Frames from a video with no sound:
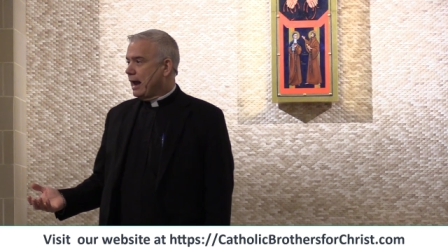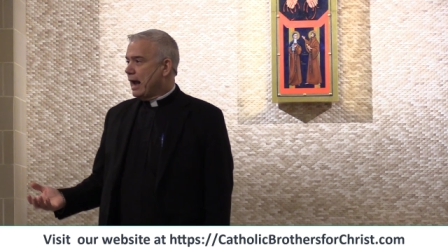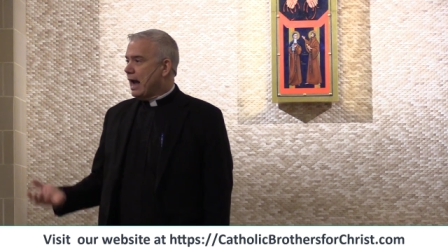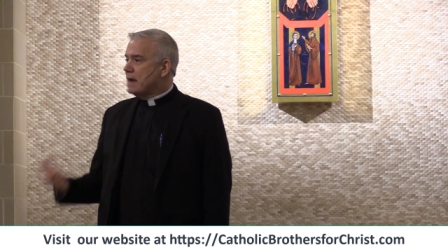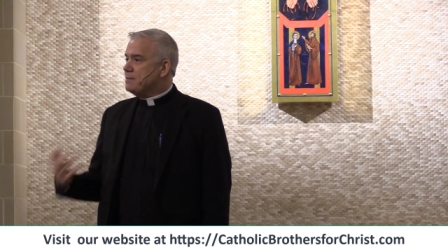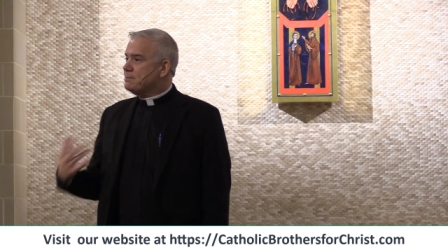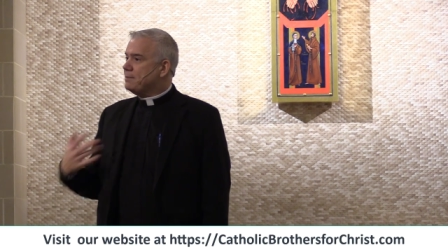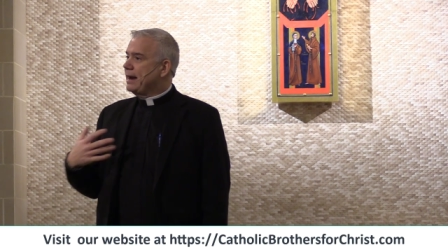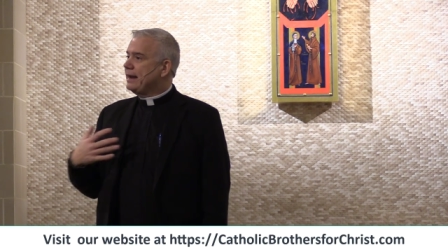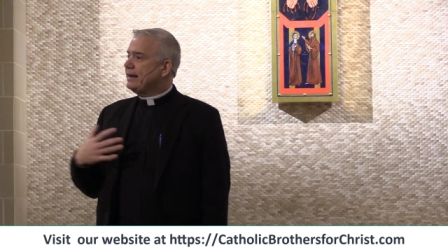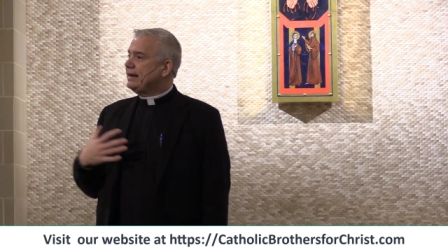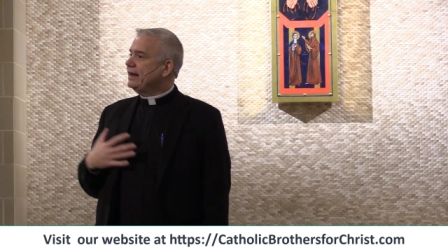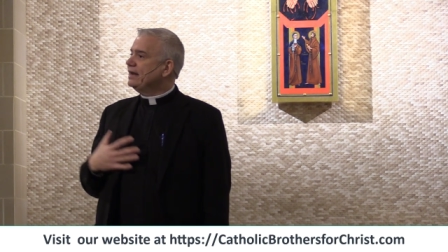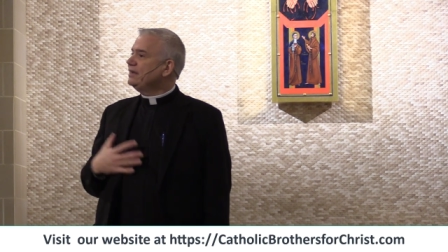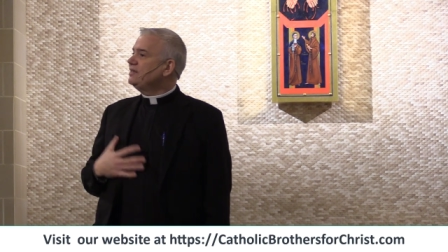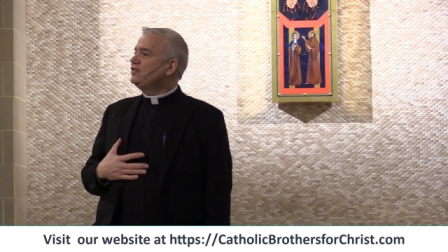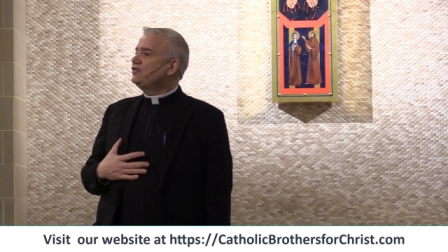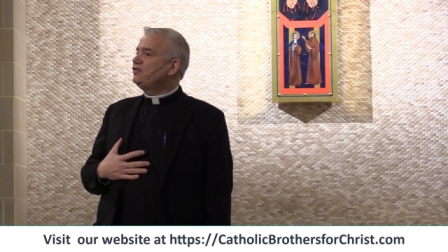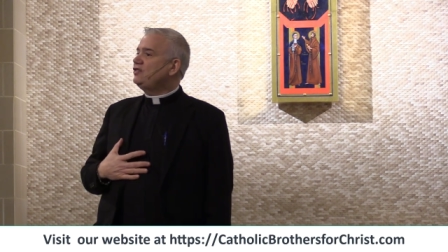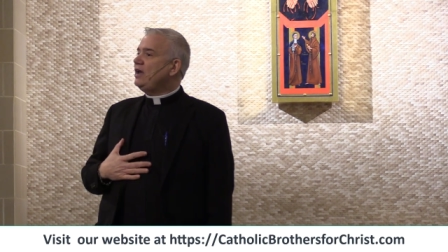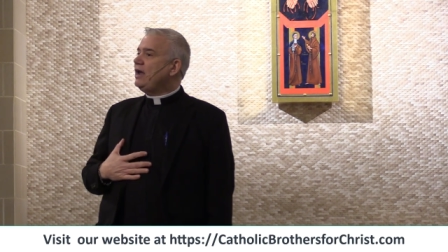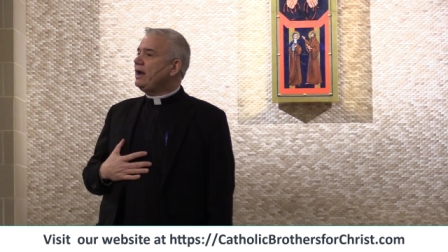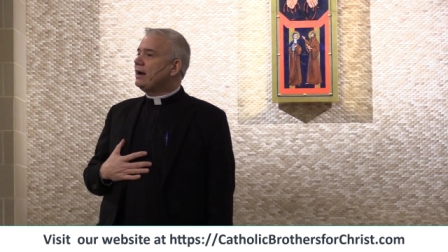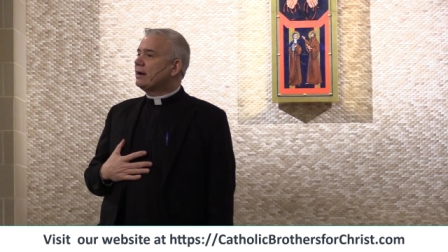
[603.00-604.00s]
I might get
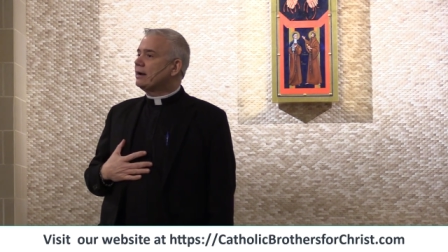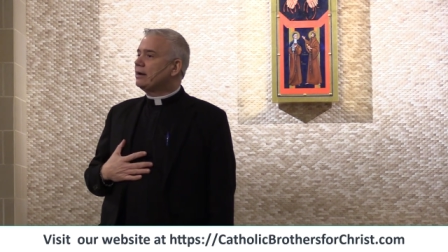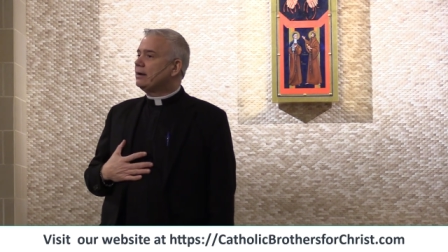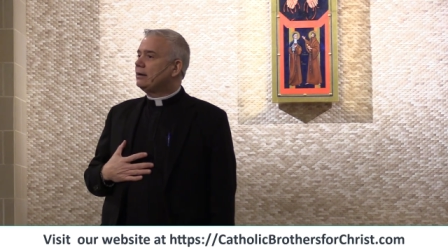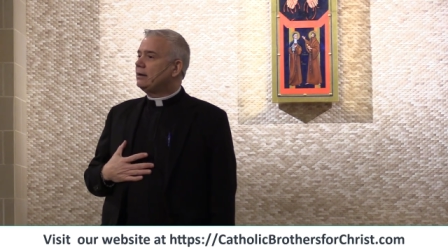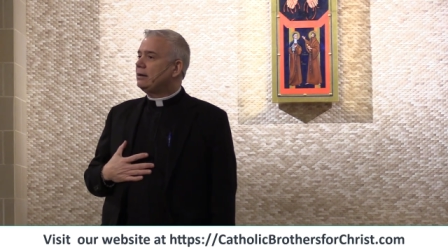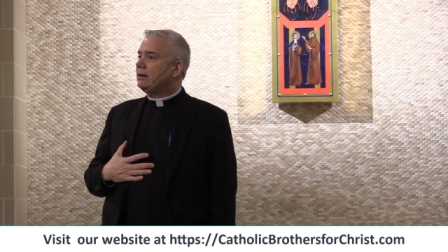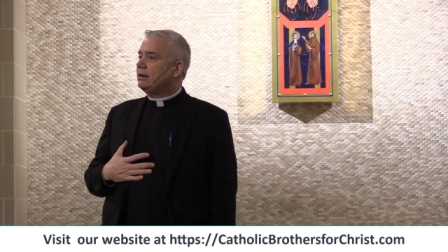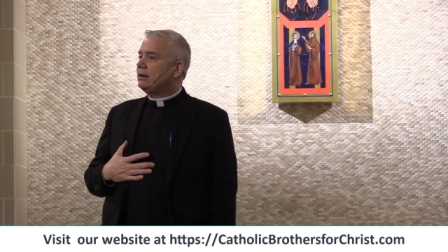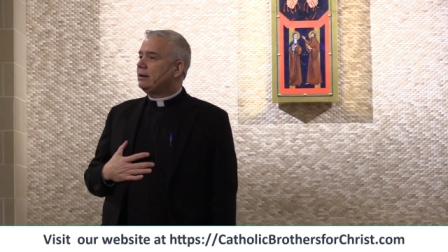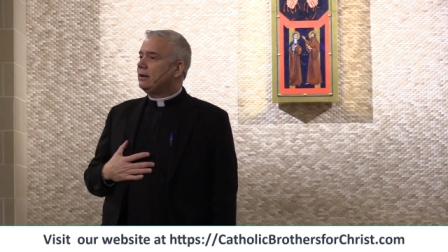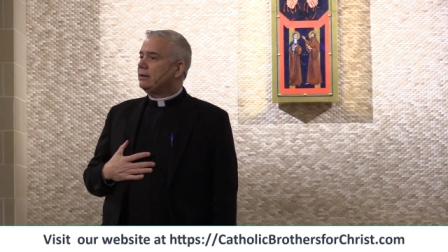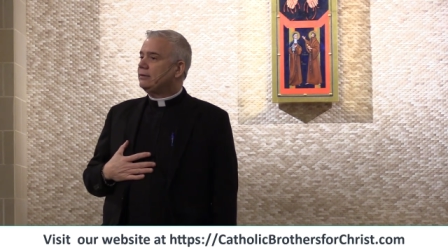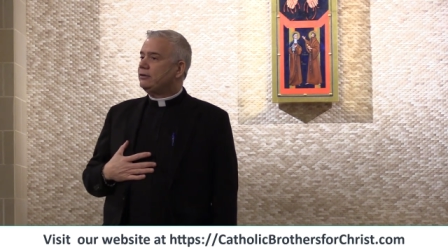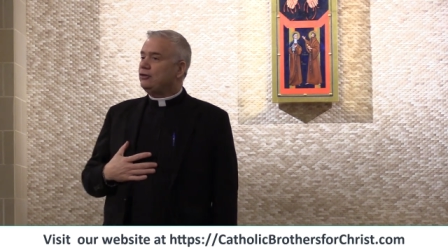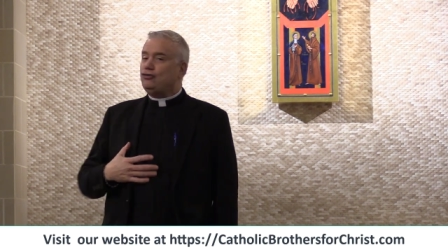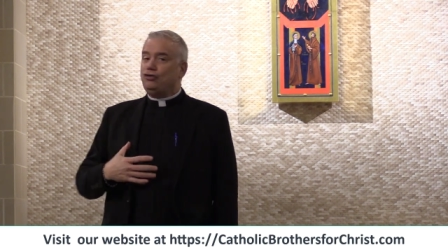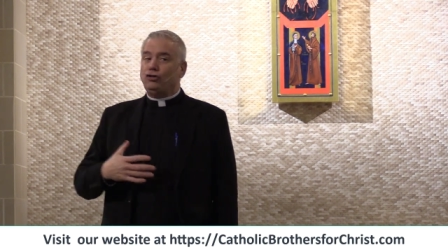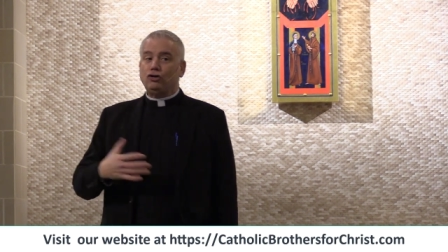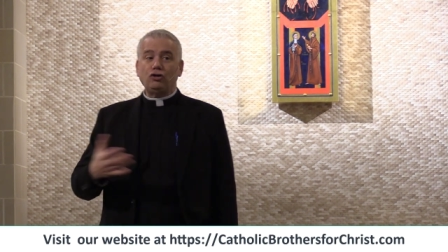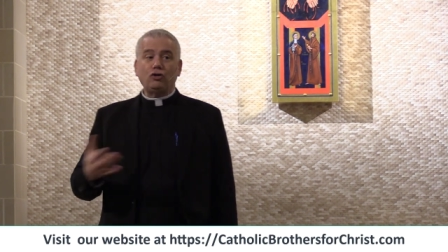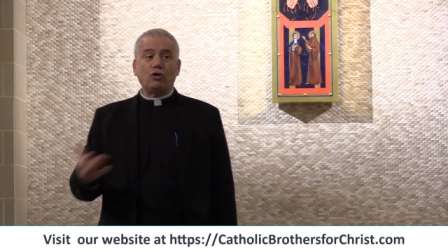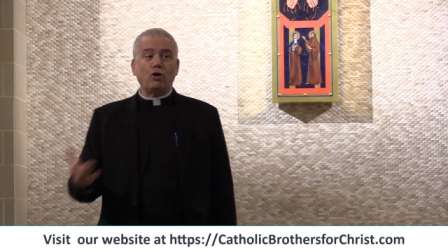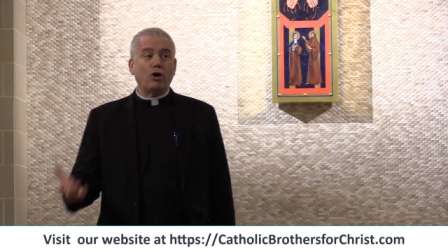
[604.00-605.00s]
sick.
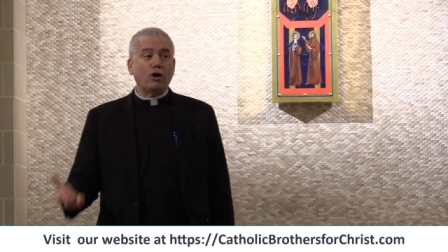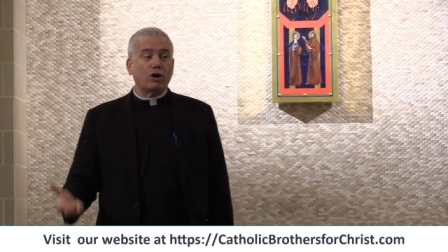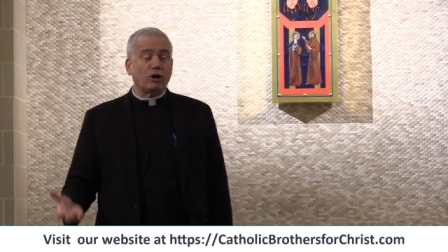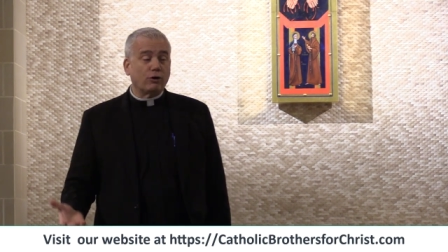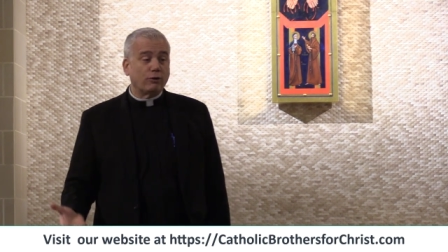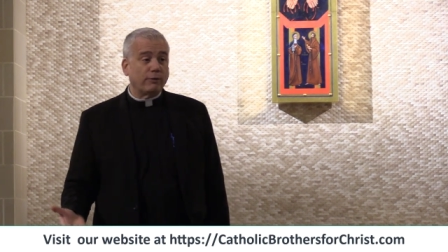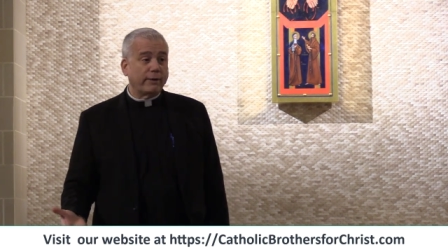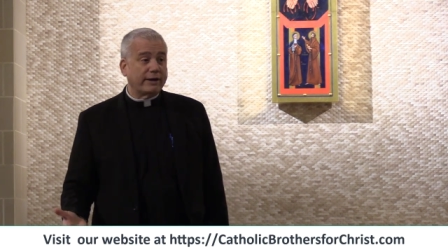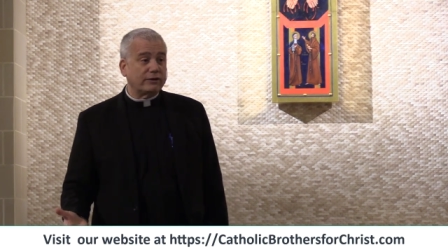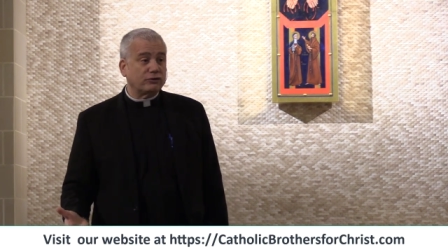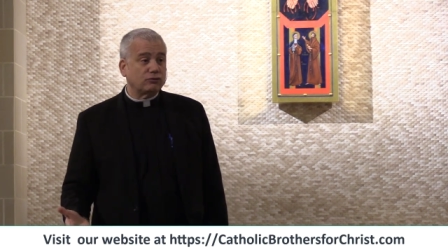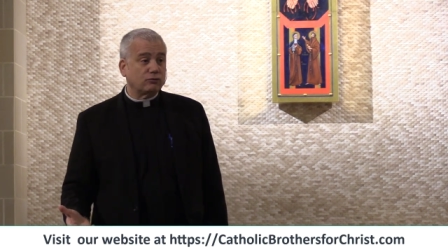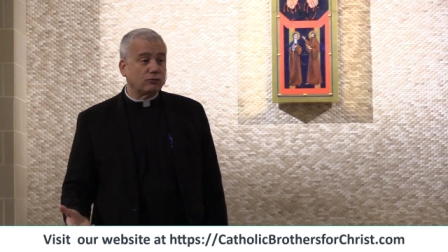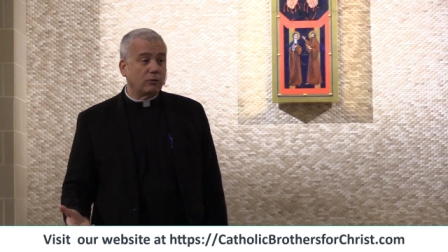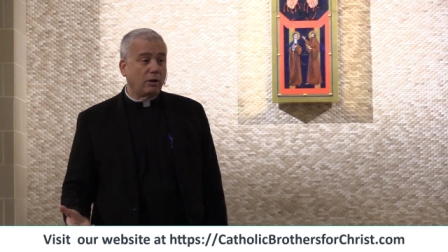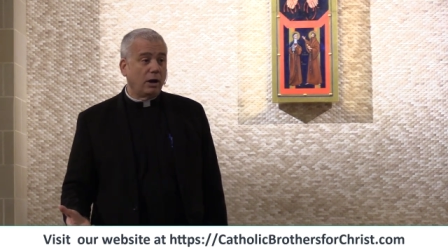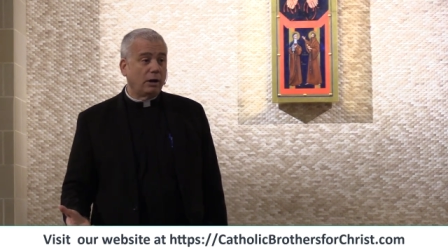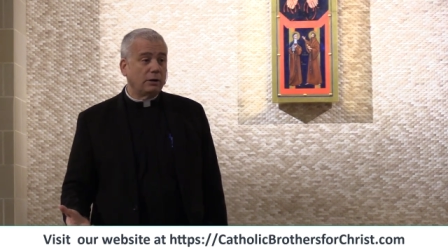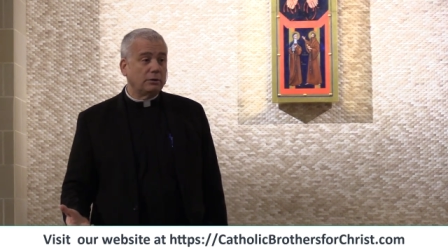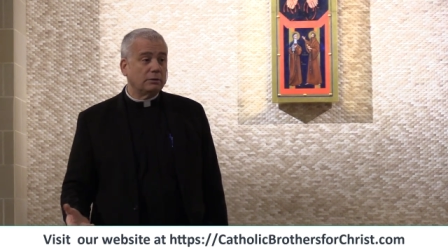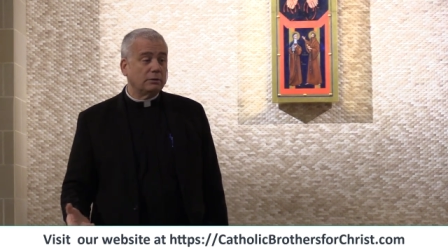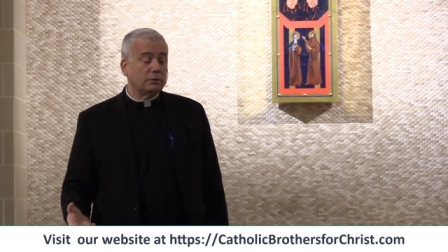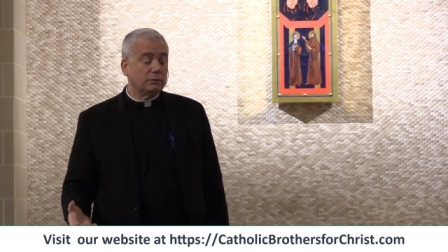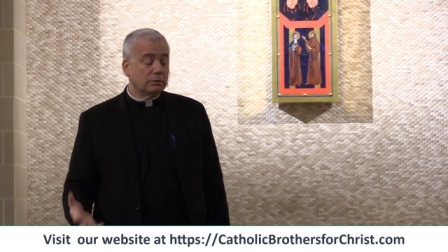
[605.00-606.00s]
Did you go to a
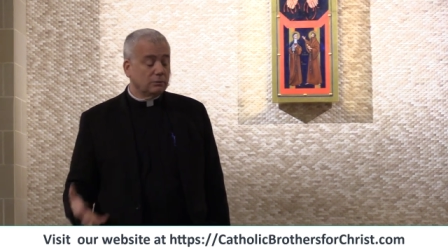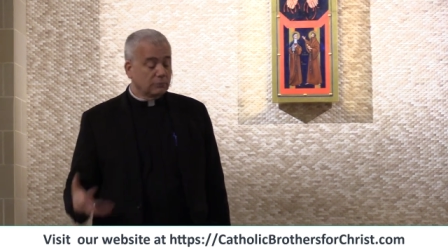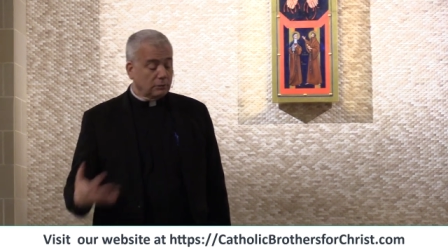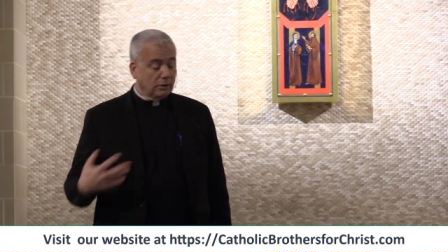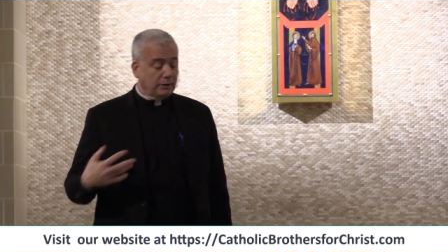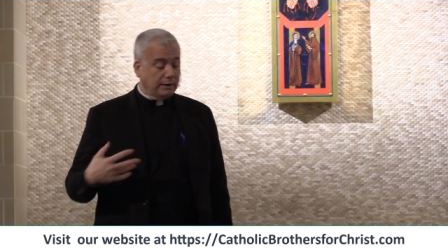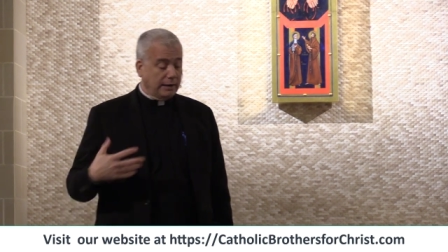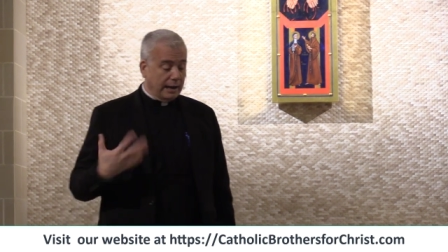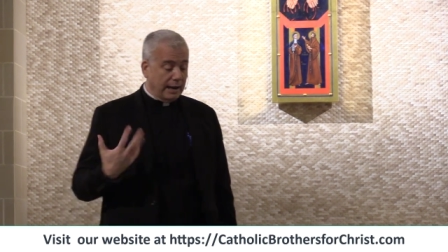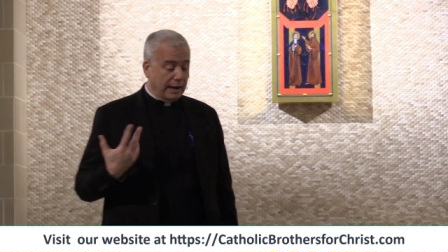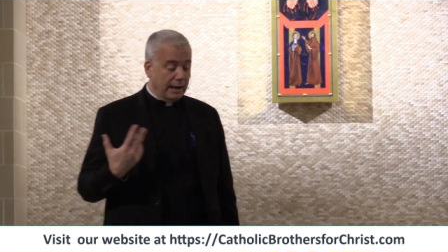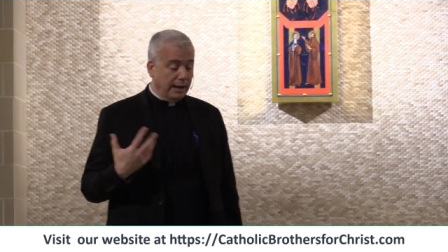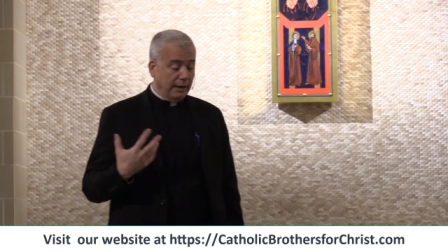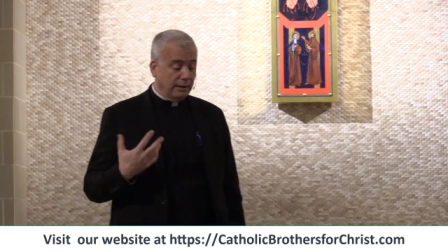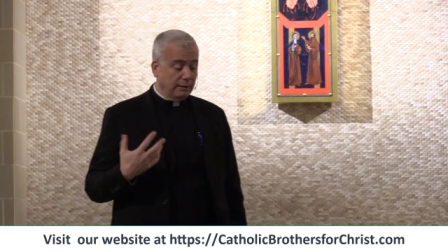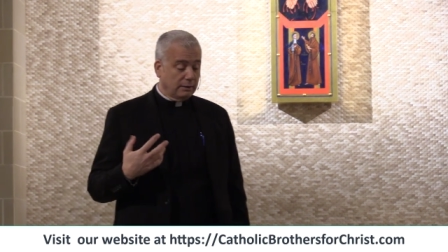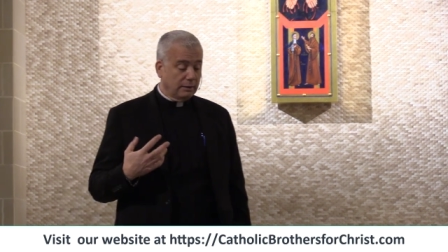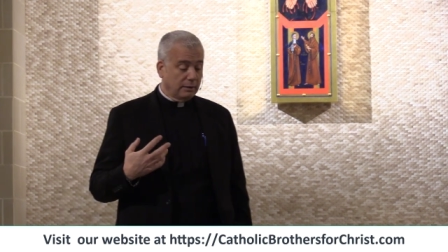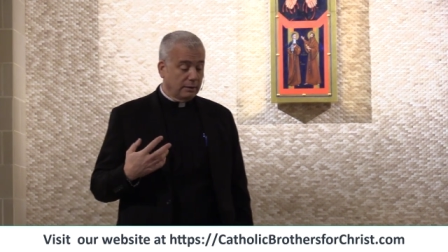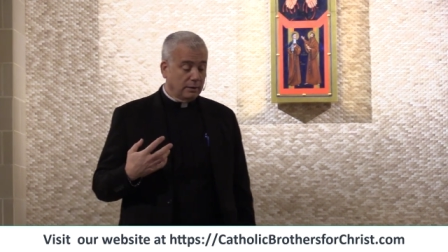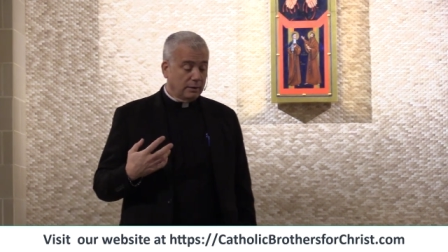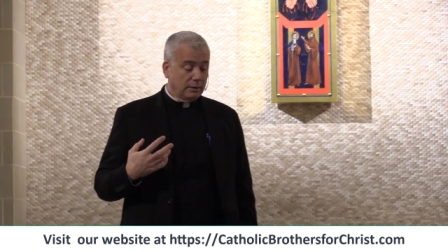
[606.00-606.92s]
restaurant? Well, yeah.